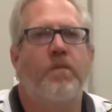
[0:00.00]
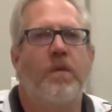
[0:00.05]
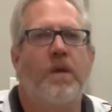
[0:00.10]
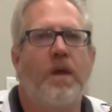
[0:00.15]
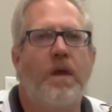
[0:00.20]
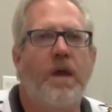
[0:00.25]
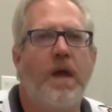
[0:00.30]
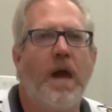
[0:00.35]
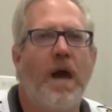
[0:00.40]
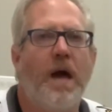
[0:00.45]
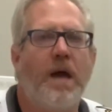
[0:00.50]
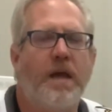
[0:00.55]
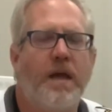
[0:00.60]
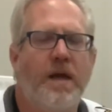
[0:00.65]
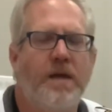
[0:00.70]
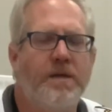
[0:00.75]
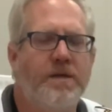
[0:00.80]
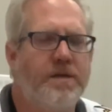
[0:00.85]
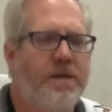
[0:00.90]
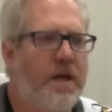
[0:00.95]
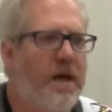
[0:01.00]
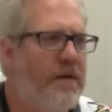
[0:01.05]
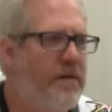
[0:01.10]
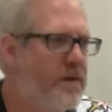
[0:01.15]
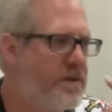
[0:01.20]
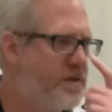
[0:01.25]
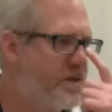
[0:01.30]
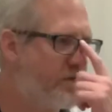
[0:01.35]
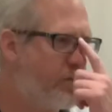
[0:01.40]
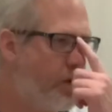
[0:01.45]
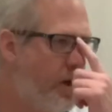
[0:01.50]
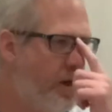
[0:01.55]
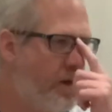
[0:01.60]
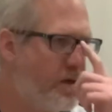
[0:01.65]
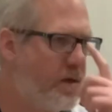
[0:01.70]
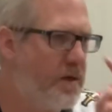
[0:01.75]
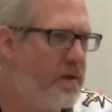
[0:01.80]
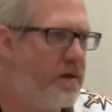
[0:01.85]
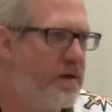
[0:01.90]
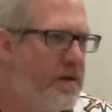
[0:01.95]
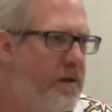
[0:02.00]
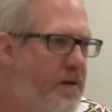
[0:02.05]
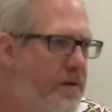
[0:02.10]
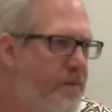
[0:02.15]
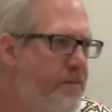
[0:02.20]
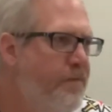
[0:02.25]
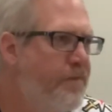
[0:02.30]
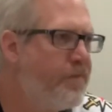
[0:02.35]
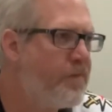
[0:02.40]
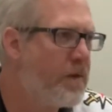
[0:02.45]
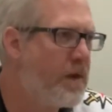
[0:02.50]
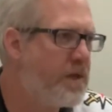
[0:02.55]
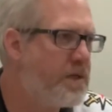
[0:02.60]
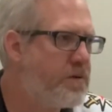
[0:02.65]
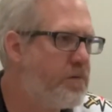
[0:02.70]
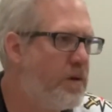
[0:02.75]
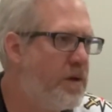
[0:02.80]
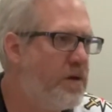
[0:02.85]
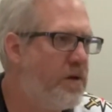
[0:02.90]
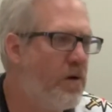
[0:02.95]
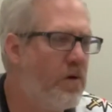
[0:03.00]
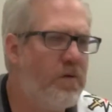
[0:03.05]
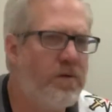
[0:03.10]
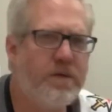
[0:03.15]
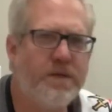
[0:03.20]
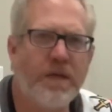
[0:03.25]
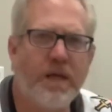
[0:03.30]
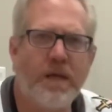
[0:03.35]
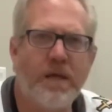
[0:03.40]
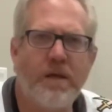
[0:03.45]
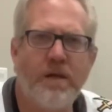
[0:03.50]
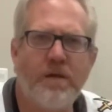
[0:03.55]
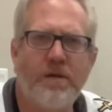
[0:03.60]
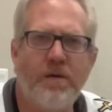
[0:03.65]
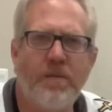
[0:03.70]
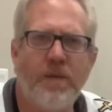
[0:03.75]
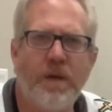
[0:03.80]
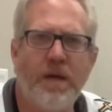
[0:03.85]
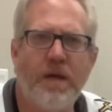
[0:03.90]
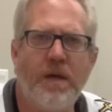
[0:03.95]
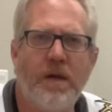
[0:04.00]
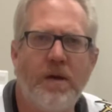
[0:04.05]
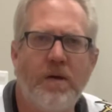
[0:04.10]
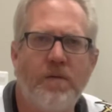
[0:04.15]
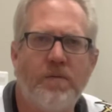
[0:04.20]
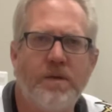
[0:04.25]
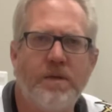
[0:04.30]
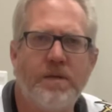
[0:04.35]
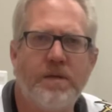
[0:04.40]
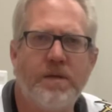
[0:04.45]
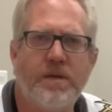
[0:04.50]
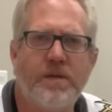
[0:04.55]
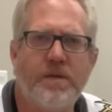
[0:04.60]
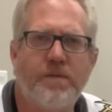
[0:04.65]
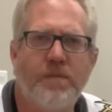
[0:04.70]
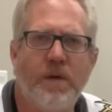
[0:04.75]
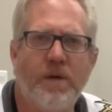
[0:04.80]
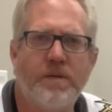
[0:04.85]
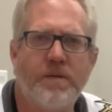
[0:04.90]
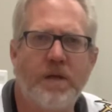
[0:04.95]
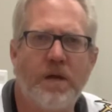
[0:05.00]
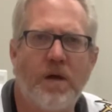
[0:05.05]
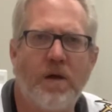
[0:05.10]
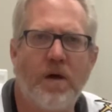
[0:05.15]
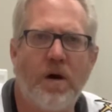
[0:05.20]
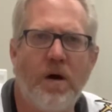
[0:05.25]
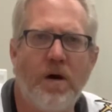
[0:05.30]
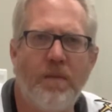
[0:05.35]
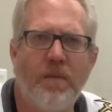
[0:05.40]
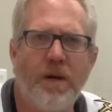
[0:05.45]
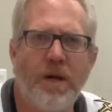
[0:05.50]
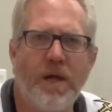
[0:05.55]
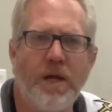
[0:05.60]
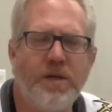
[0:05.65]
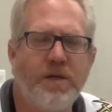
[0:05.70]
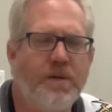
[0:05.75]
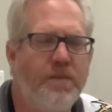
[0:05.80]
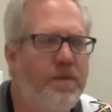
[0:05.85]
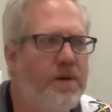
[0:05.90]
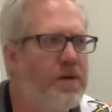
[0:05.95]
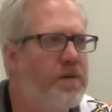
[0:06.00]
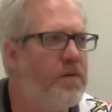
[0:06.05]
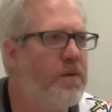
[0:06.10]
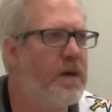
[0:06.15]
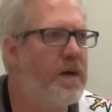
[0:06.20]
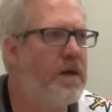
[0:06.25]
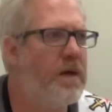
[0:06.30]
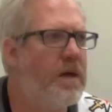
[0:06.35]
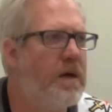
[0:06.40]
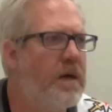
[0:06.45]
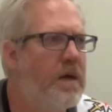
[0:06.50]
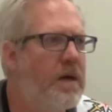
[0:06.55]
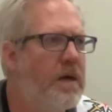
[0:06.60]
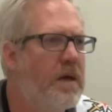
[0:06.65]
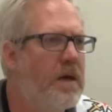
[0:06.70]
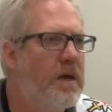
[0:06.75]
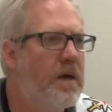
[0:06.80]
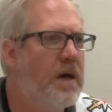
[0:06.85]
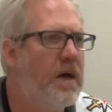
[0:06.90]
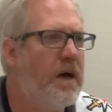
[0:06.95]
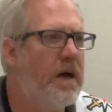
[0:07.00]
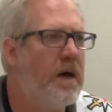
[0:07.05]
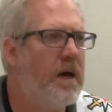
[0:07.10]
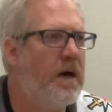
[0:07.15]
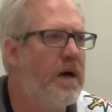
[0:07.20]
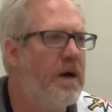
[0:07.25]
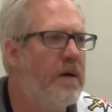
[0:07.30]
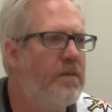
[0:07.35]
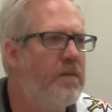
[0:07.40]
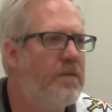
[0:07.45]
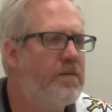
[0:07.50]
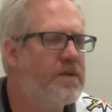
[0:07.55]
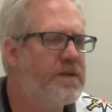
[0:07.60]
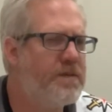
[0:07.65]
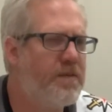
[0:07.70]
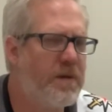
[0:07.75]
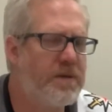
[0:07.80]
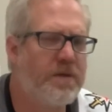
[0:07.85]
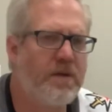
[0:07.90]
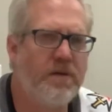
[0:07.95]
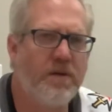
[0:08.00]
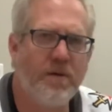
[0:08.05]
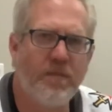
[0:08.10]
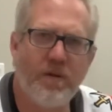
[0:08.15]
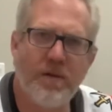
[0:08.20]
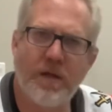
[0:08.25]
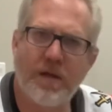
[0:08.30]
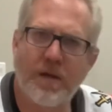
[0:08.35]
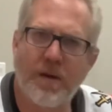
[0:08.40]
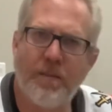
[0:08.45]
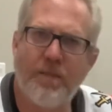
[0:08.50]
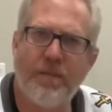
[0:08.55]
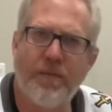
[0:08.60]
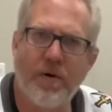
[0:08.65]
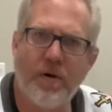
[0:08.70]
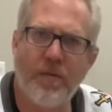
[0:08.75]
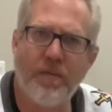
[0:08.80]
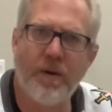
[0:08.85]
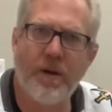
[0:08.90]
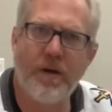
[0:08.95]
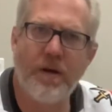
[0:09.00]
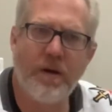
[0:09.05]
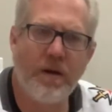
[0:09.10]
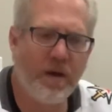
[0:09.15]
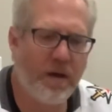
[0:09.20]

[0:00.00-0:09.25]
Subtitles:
Yeah, again, just kind of a sweet nose. Like, to me, it almost smells like a combination between. Almost smells a little bit like a bourbon